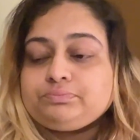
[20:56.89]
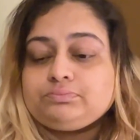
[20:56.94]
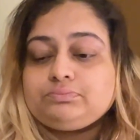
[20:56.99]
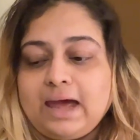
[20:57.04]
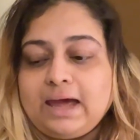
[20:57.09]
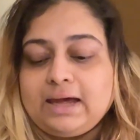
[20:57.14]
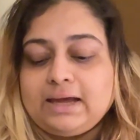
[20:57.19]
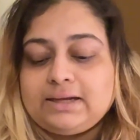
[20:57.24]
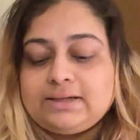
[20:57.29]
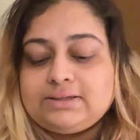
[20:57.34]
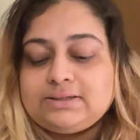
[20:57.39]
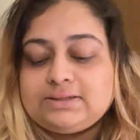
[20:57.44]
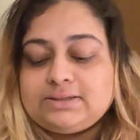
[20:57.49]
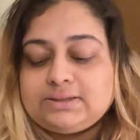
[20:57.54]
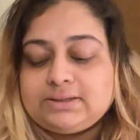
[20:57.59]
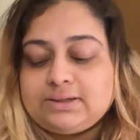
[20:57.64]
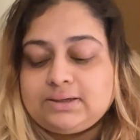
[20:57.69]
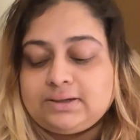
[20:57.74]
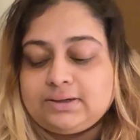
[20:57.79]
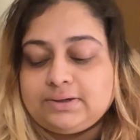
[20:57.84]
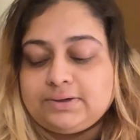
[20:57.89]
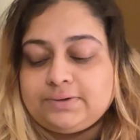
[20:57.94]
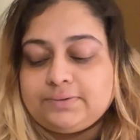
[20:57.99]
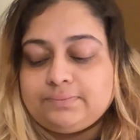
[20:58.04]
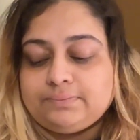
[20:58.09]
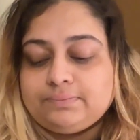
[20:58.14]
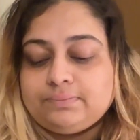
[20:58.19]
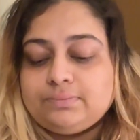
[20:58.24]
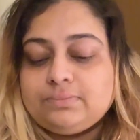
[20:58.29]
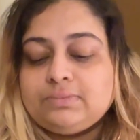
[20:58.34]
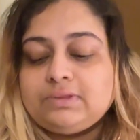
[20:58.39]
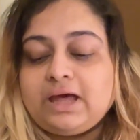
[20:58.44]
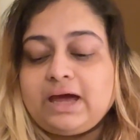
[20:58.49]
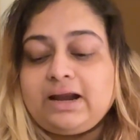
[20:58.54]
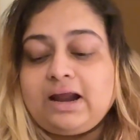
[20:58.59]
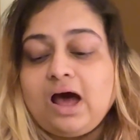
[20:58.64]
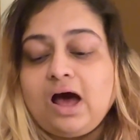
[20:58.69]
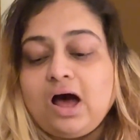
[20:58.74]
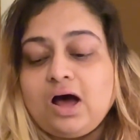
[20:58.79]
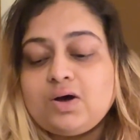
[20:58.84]
And that
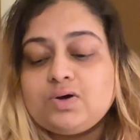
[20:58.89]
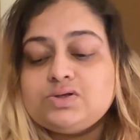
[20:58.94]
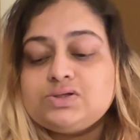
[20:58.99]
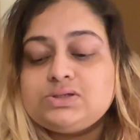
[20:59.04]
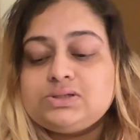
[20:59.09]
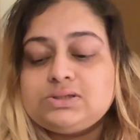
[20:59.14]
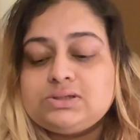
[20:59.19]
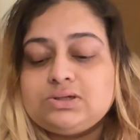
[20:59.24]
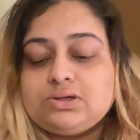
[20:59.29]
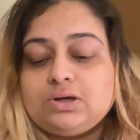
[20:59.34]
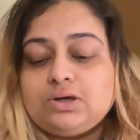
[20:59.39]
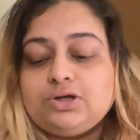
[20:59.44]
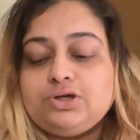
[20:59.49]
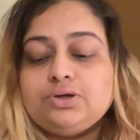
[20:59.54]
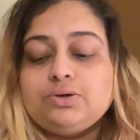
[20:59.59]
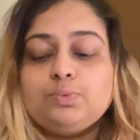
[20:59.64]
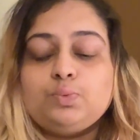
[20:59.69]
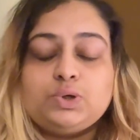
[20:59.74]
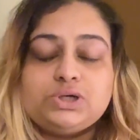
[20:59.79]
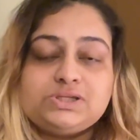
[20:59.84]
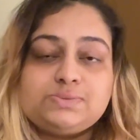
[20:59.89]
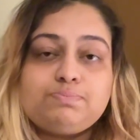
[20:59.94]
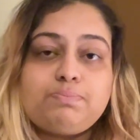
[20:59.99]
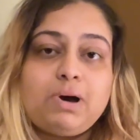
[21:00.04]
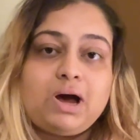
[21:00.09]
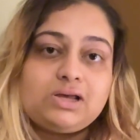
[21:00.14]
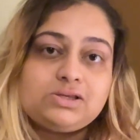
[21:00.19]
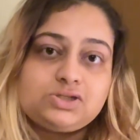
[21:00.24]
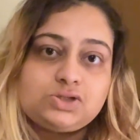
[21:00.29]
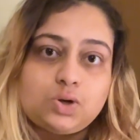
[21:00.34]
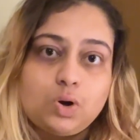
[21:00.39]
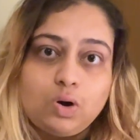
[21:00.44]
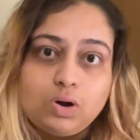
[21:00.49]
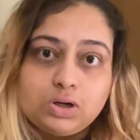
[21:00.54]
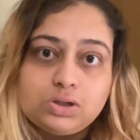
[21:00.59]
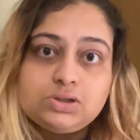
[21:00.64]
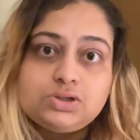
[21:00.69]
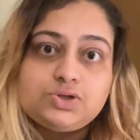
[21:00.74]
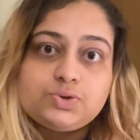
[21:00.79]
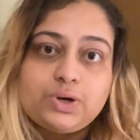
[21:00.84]
house was passed
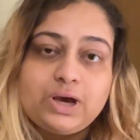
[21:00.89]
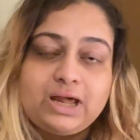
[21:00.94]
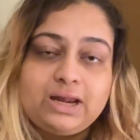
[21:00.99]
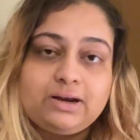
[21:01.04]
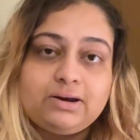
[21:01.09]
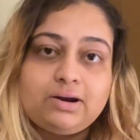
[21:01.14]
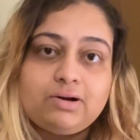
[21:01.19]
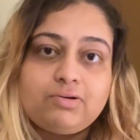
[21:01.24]
on to Helena